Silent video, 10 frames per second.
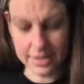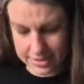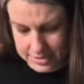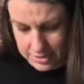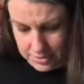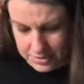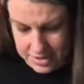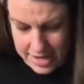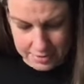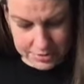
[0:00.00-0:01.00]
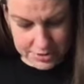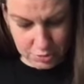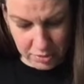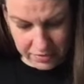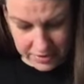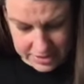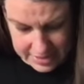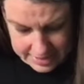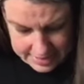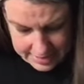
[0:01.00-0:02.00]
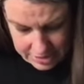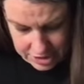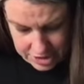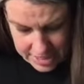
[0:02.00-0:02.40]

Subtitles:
So that was super fun to stitch.